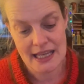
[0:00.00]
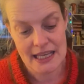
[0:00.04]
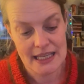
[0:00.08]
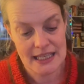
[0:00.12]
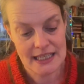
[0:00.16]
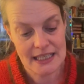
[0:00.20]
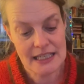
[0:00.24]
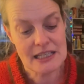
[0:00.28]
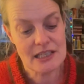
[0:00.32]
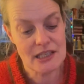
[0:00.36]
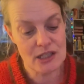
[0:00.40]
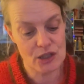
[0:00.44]

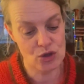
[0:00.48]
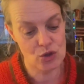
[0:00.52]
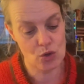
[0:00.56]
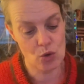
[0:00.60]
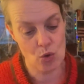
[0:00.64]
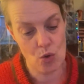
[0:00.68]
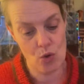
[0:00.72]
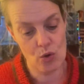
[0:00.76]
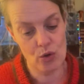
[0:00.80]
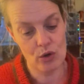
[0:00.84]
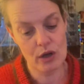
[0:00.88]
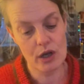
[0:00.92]
He's a
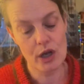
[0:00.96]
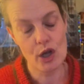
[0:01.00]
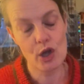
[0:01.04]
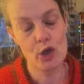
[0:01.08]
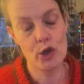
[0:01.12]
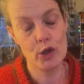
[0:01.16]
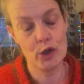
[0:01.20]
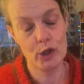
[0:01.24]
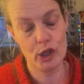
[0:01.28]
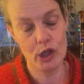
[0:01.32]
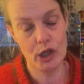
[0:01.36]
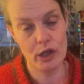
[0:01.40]
dog
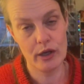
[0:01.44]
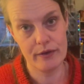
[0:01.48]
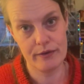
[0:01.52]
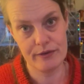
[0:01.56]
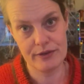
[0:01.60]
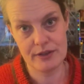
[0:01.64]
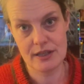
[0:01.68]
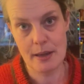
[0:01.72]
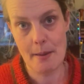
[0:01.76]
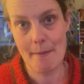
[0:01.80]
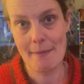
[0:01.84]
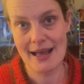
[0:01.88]
who
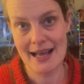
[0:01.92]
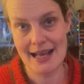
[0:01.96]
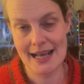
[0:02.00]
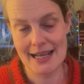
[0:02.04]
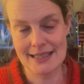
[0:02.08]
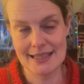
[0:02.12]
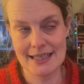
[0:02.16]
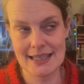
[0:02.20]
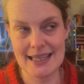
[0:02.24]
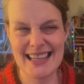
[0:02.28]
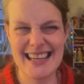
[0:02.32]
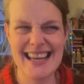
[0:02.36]
loves
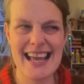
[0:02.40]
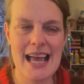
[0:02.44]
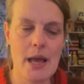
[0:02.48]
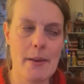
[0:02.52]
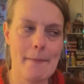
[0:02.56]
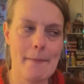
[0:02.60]
Patty.